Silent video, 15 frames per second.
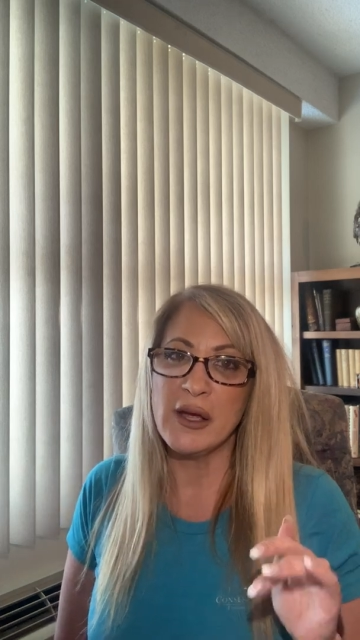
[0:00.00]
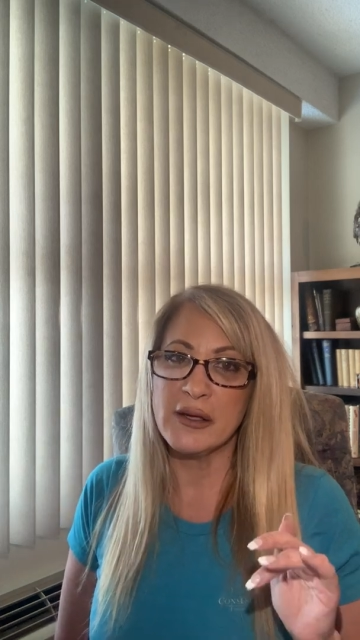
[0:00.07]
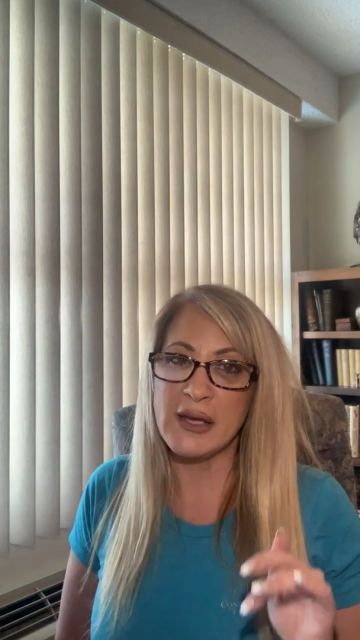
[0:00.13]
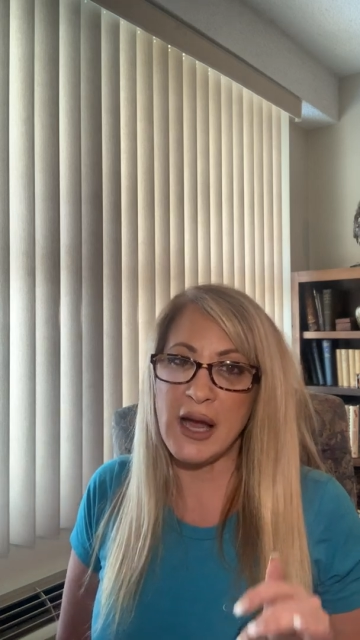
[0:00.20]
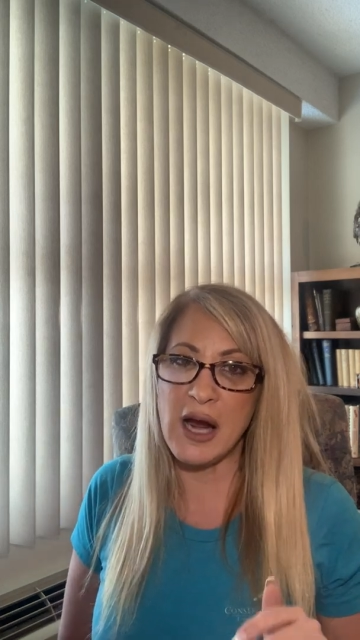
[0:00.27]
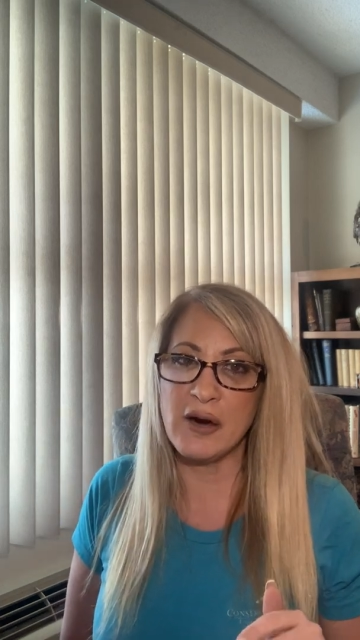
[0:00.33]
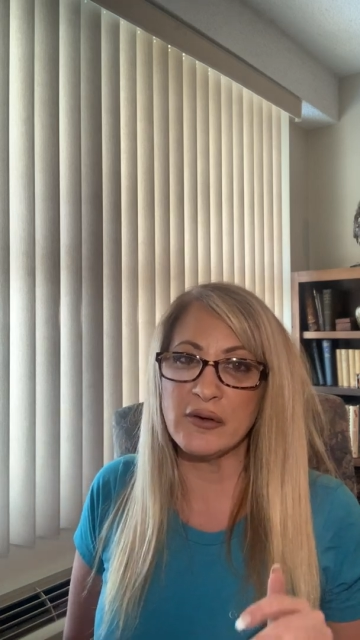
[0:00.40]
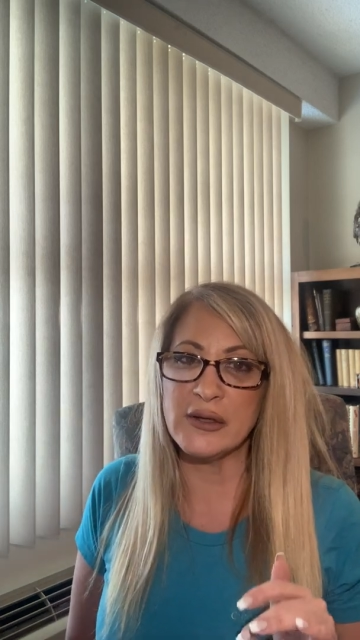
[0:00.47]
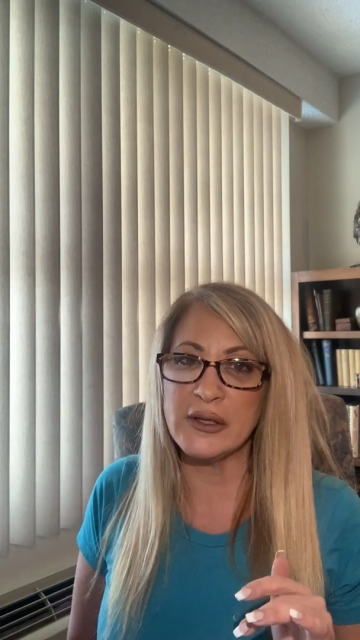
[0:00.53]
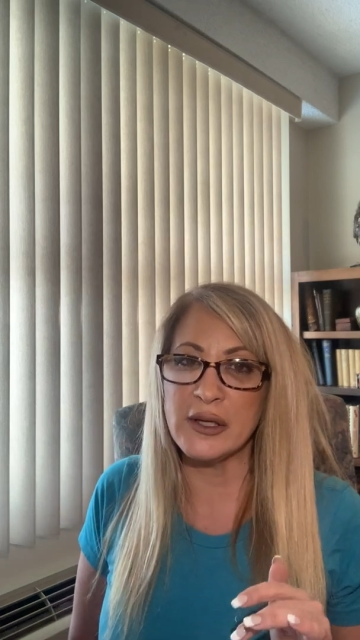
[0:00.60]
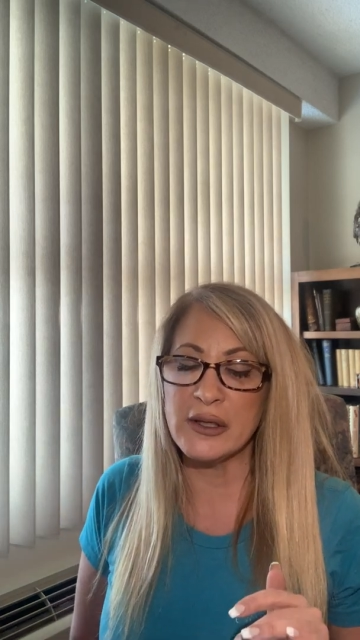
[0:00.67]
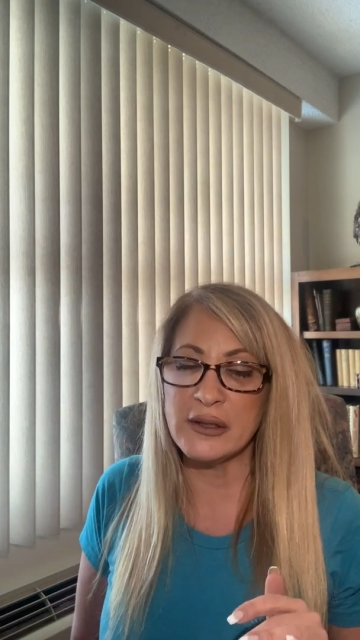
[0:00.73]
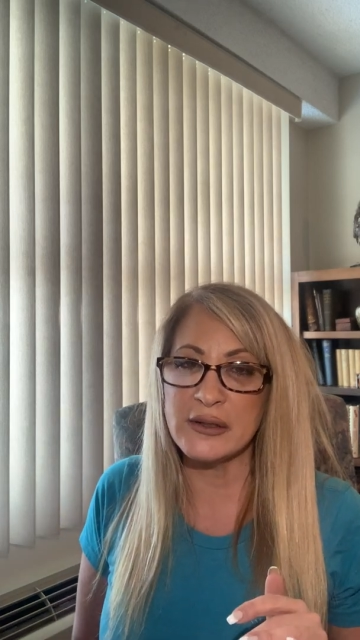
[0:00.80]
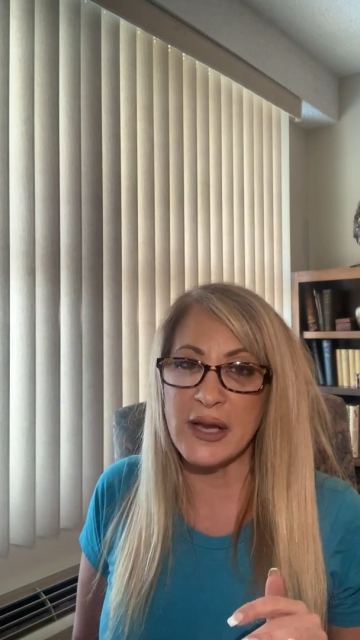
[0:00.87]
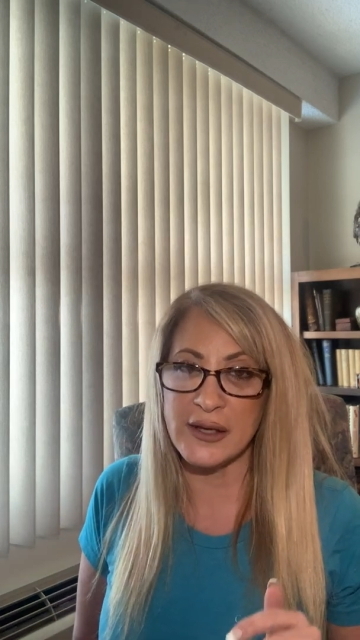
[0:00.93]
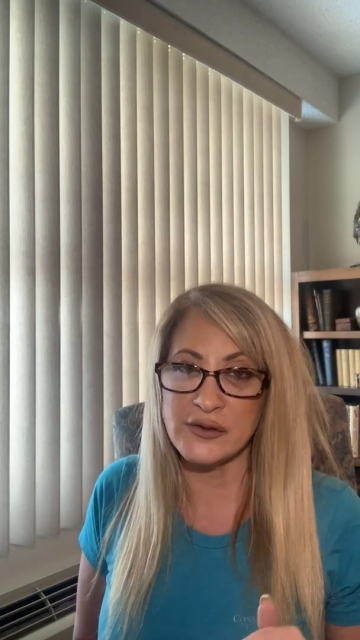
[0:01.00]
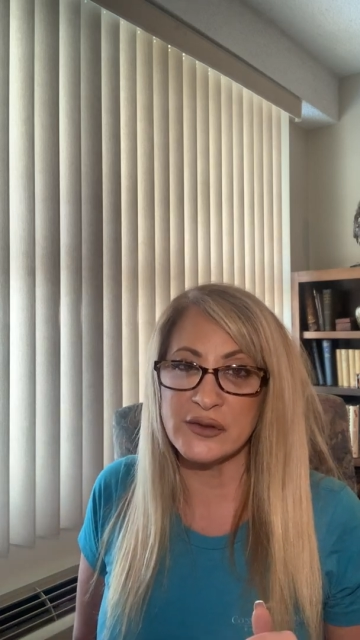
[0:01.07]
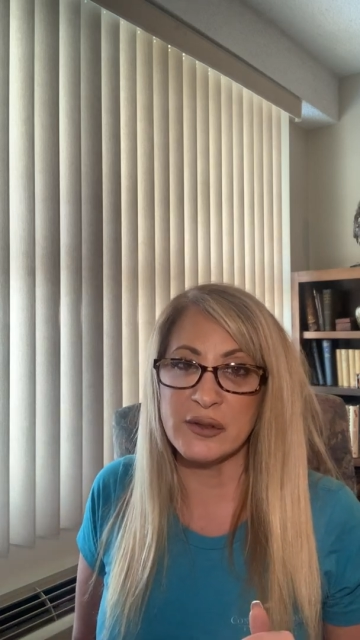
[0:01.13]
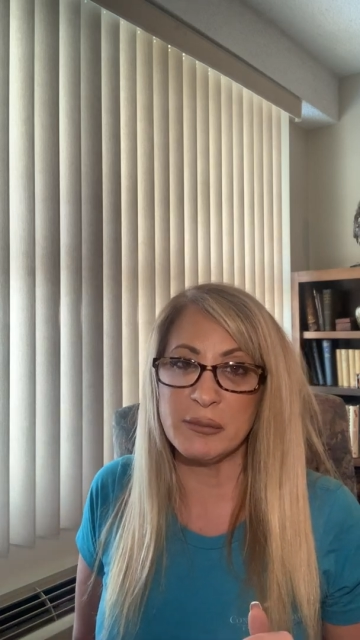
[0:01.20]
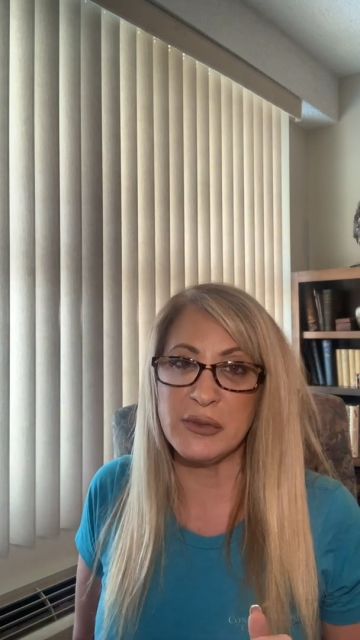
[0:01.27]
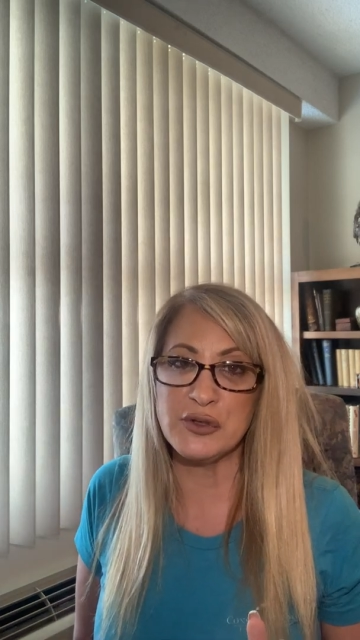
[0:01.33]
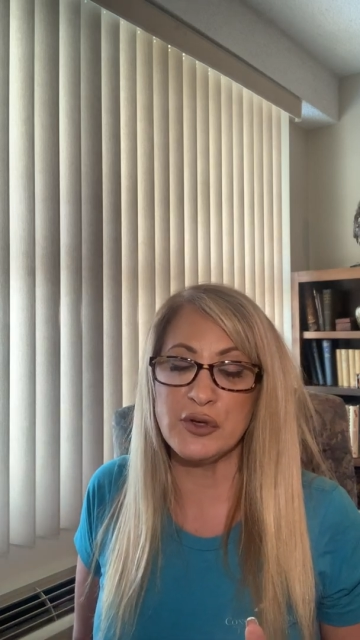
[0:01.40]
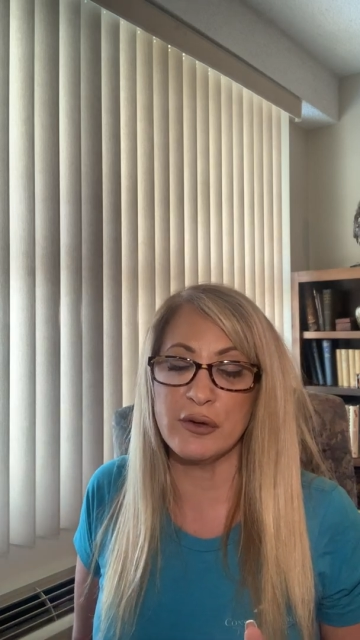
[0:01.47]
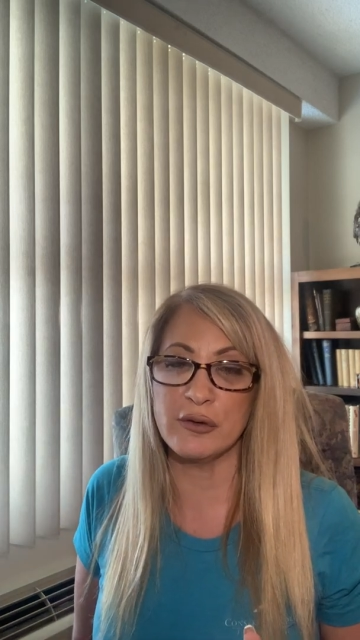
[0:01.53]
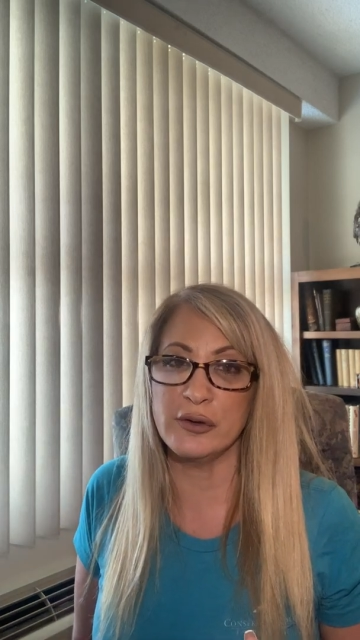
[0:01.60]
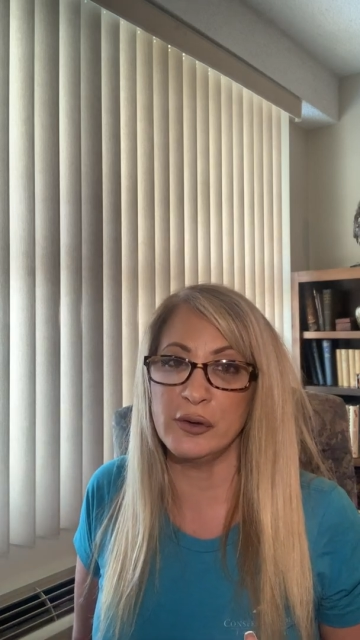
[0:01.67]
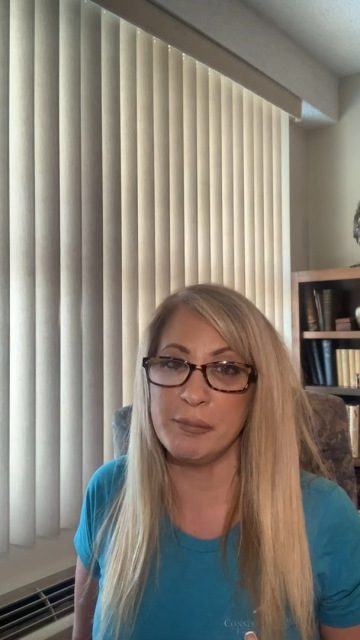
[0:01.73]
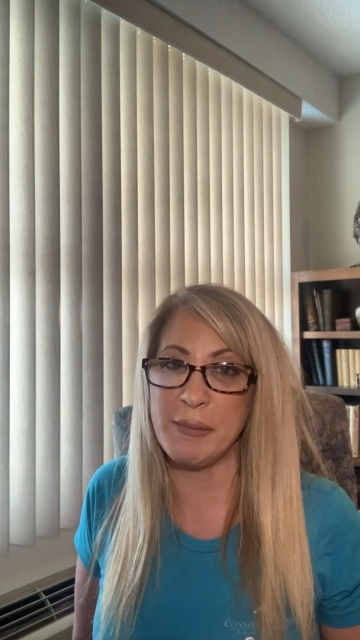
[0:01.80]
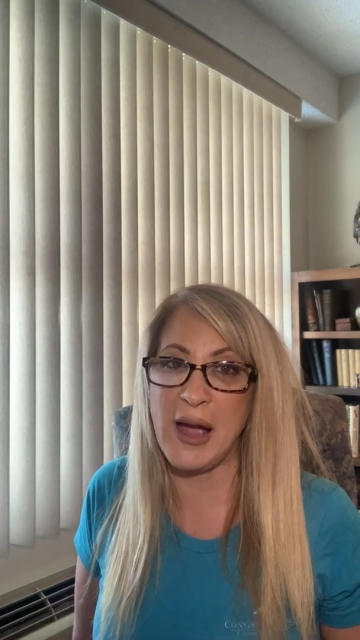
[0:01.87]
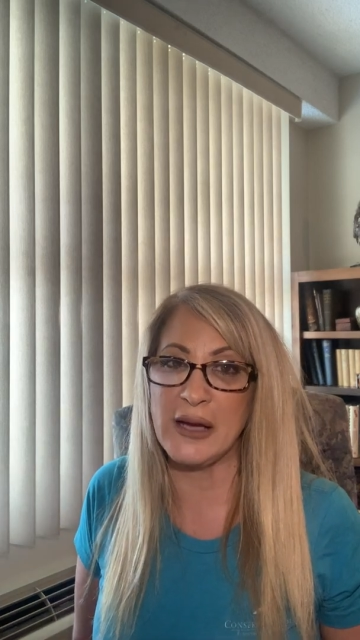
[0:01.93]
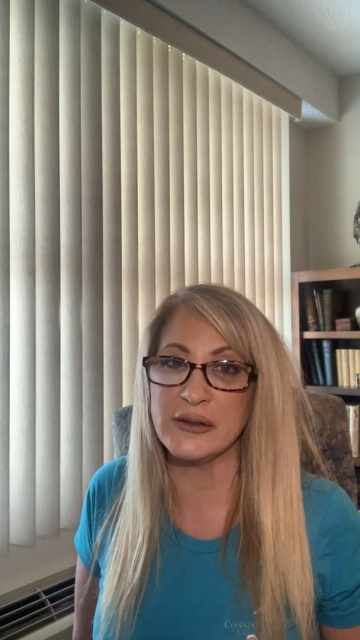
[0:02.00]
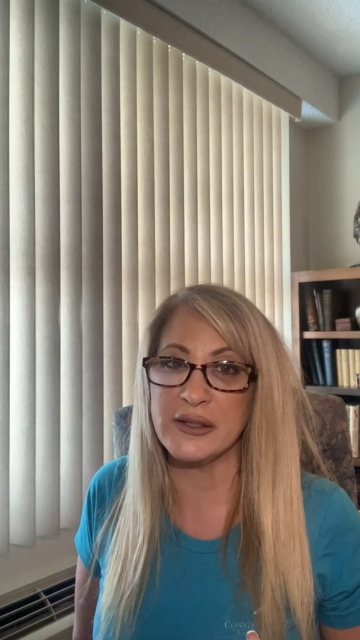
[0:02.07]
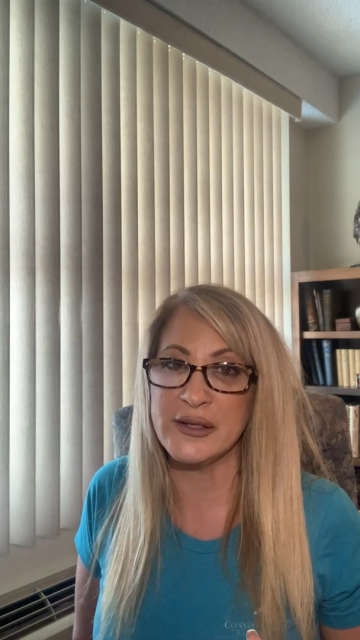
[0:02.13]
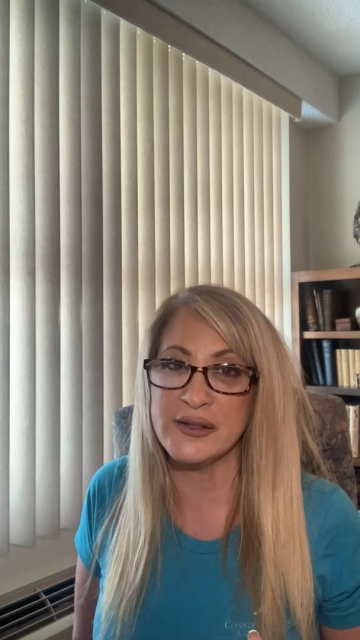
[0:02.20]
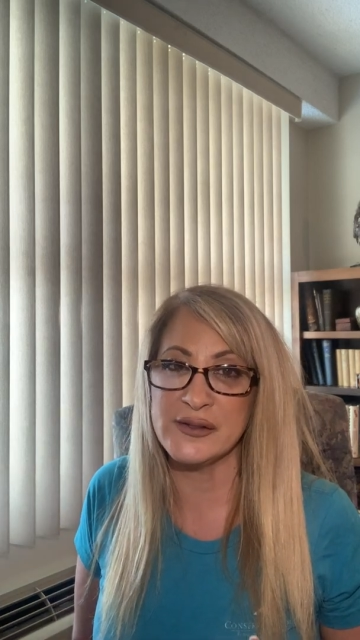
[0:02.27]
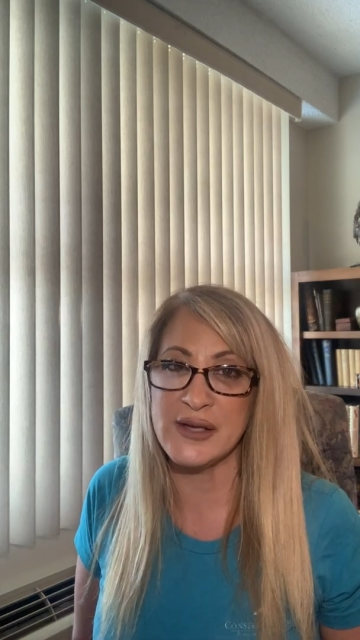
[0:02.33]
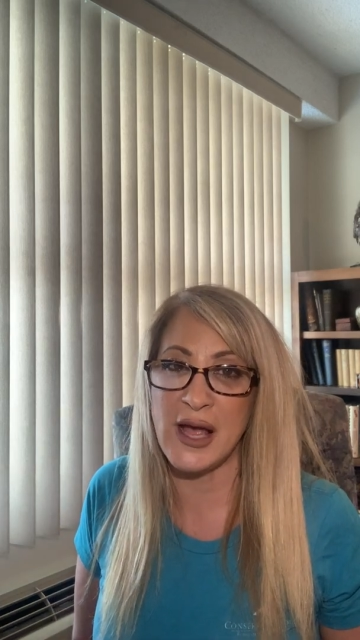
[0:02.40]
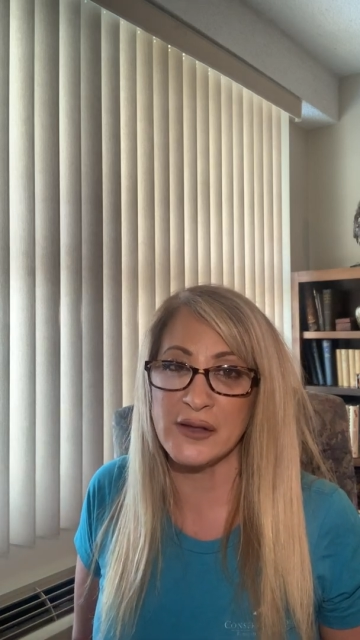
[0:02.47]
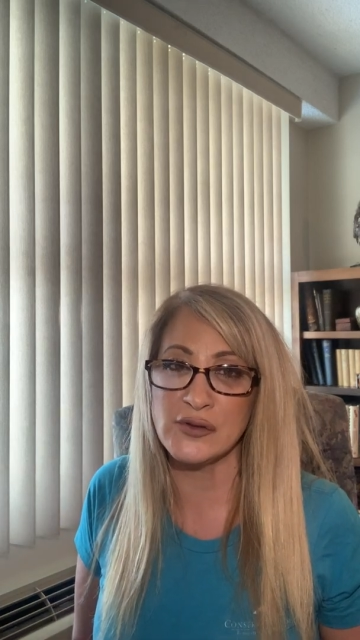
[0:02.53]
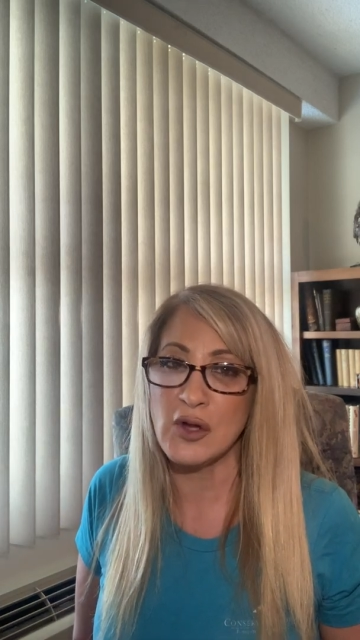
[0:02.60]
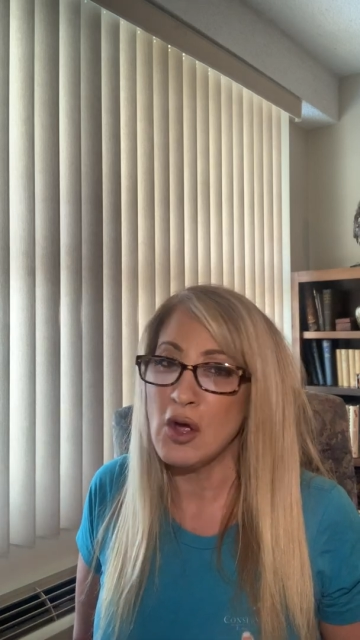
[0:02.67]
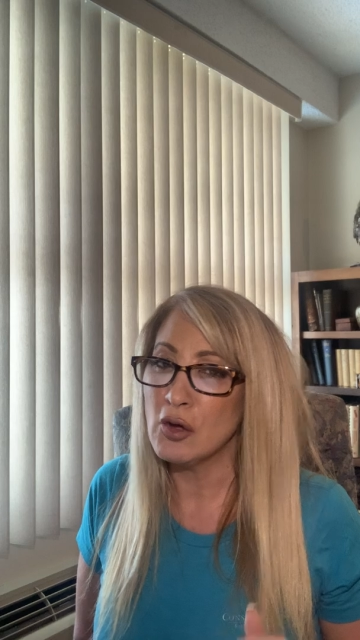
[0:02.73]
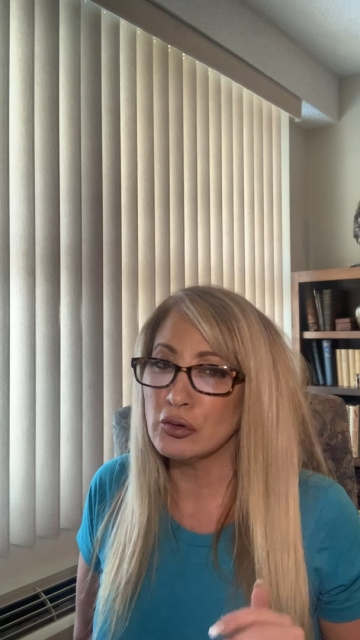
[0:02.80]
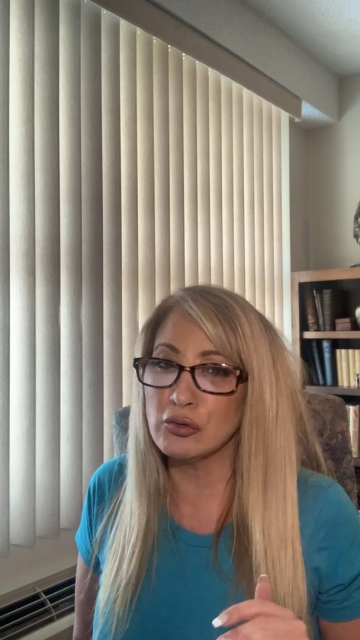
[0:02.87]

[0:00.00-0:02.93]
carrying nesting material back to his nest.